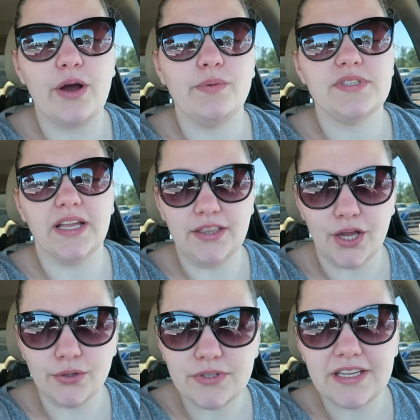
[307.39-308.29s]
I was
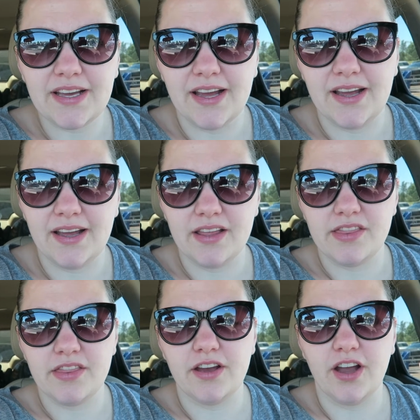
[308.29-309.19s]
unloading
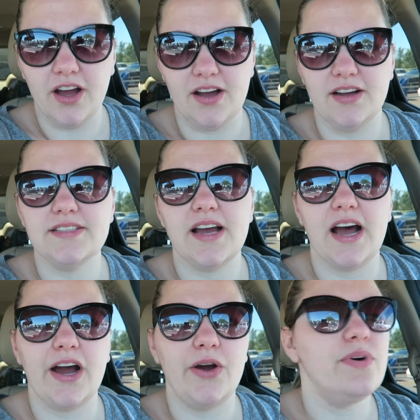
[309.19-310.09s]
the cart,
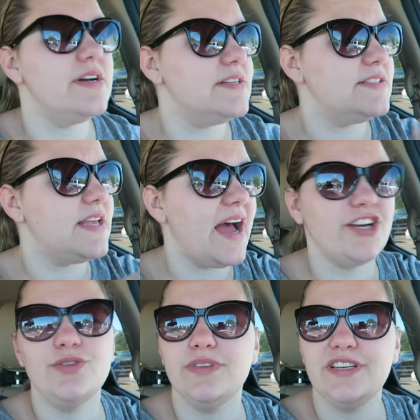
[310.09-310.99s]
I was
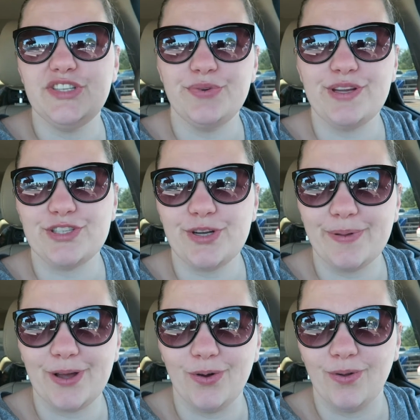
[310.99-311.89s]
actually doing a
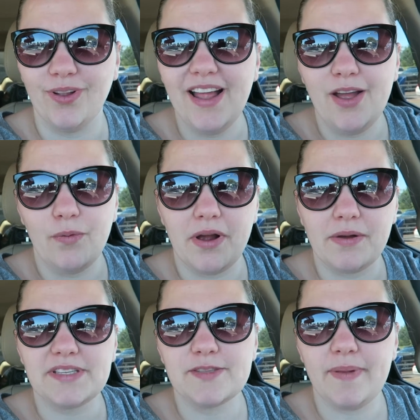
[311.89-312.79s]
shopping haul where I
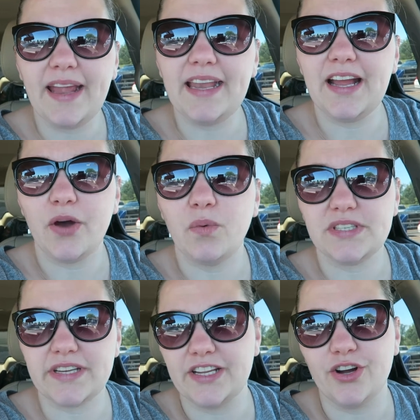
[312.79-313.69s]
was explaining
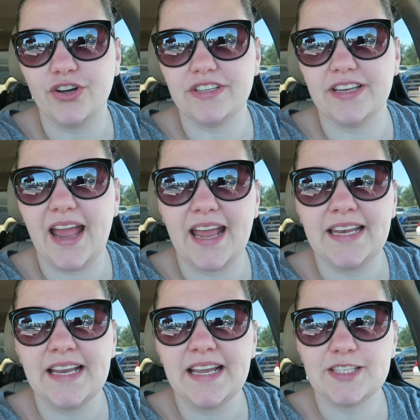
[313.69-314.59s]
what I'd gotten
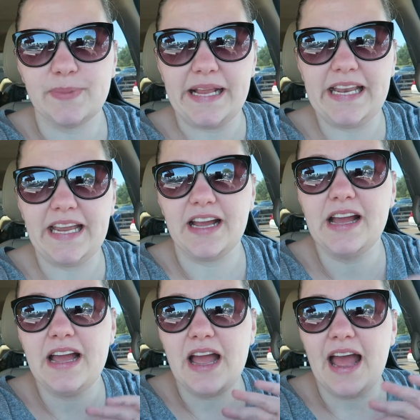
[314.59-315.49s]
and explaining
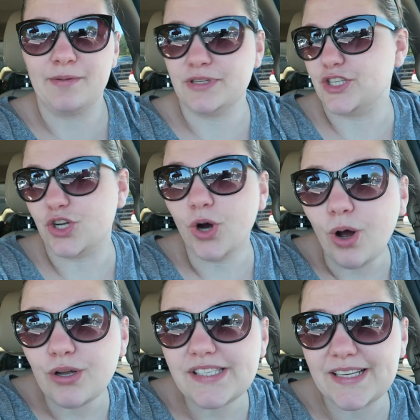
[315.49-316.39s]
how much it
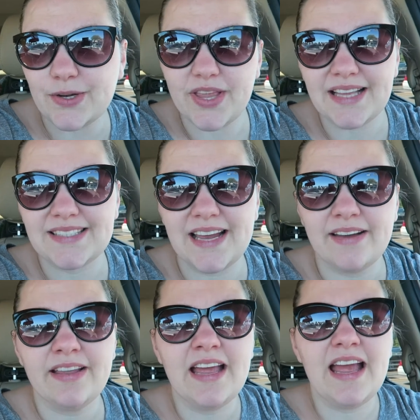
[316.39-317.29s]
cost and all that
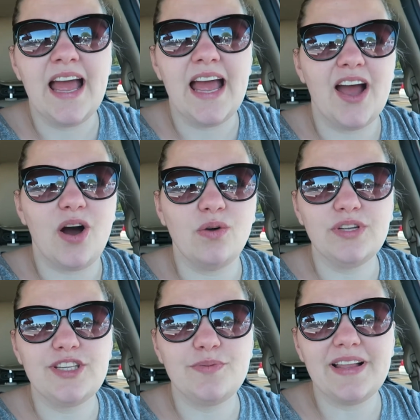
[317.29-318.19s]
stuff,
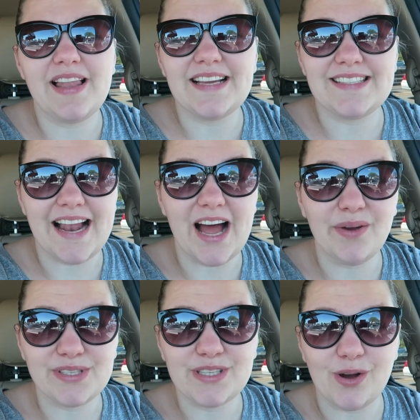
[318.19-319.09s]
only to realize that I
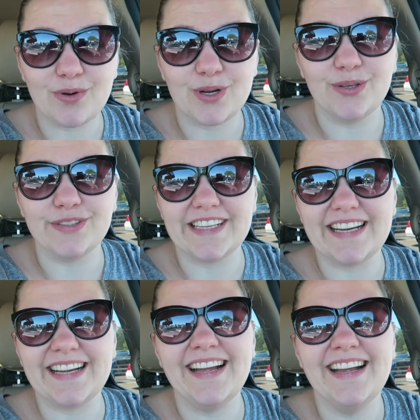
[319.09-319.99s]
was not
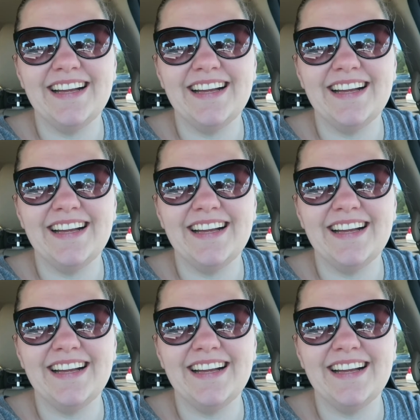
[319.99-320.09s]
recording.